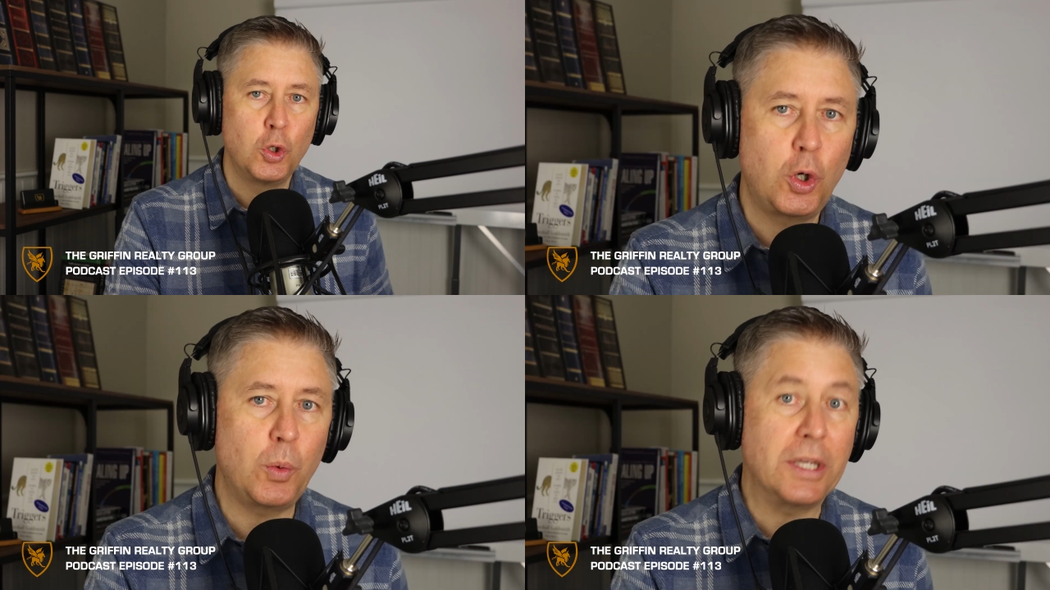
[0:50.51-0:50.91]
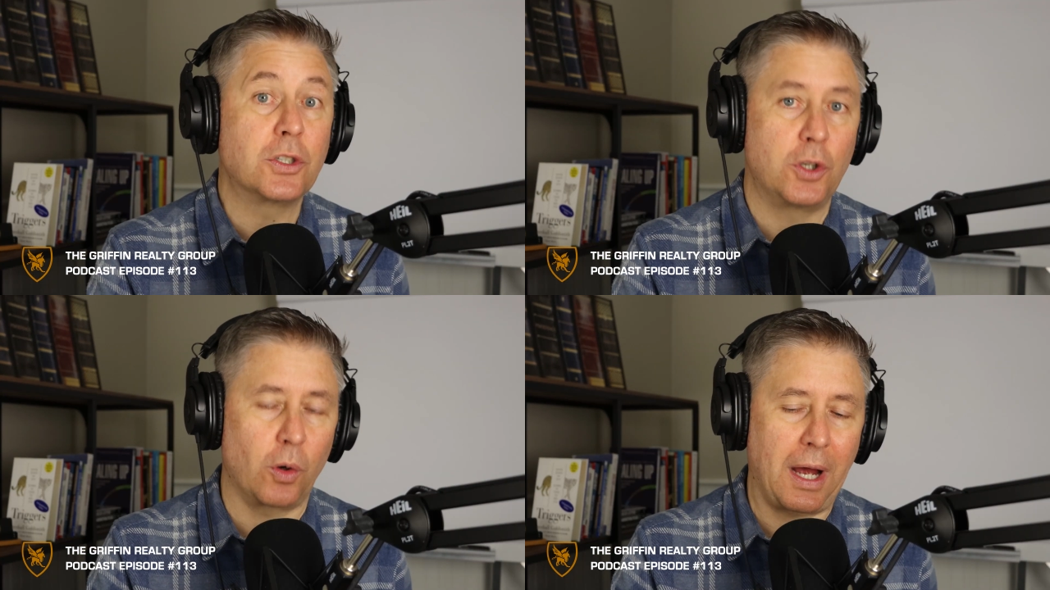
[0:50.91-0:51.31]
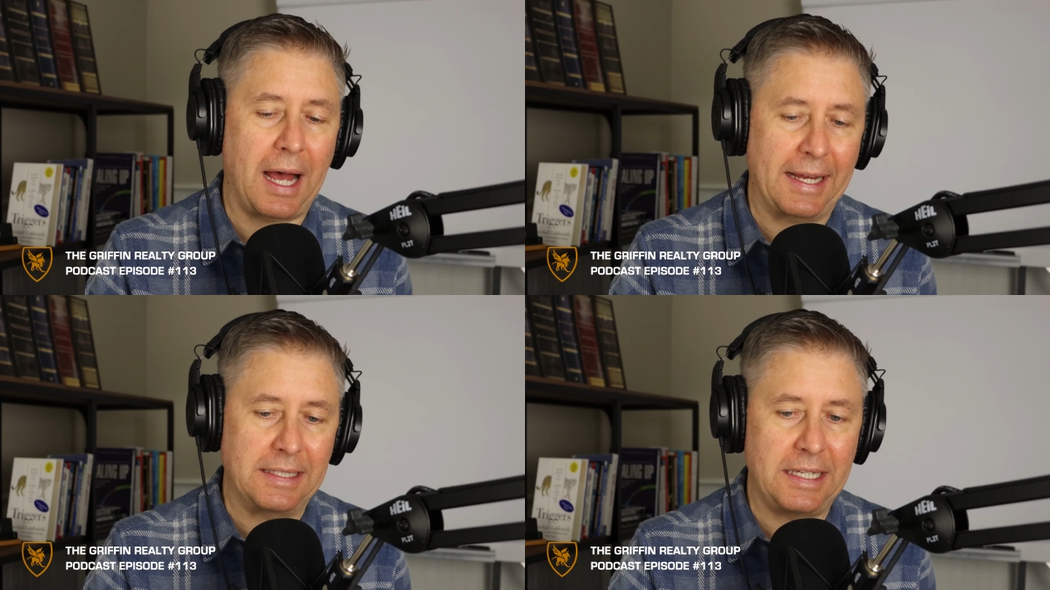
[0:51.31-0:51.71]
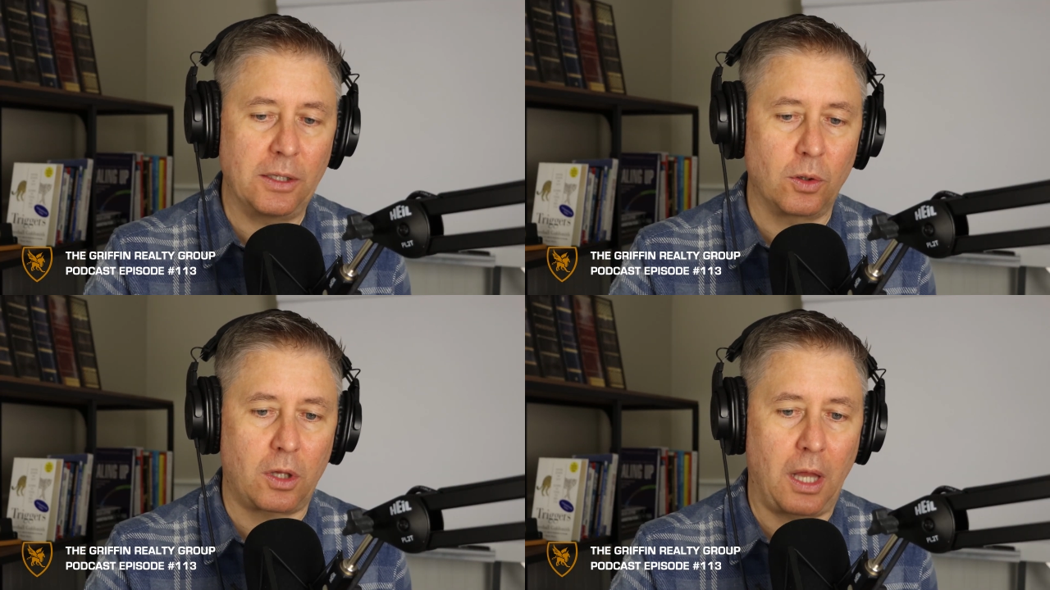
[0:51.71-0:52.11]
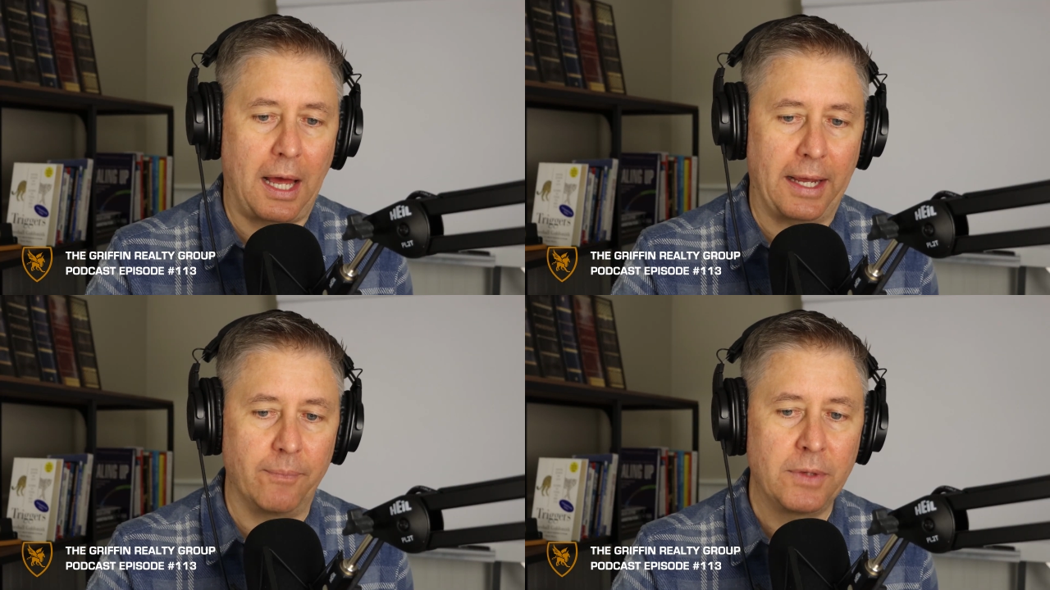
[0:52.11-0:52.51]
who is your ideal
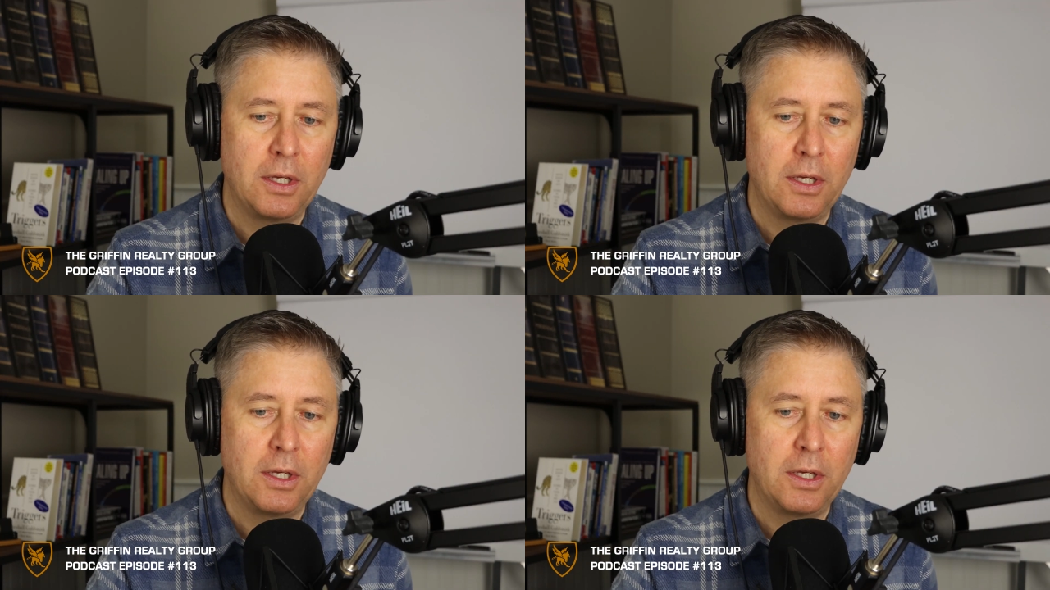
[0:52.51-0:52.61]
client?